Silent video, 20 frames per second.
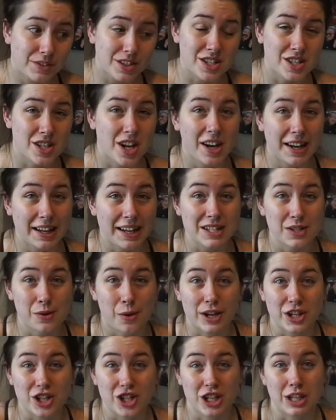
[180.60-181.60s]
Stirling is
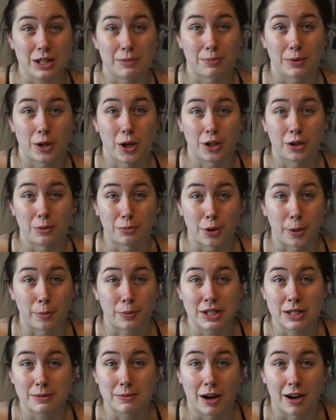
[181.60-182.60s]
quite cheap on the
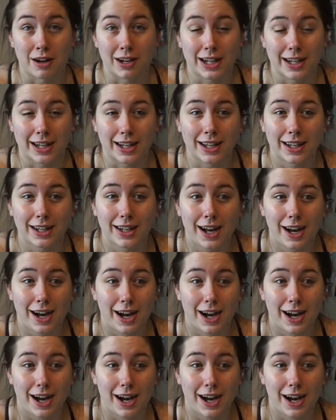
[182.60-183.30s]
property market.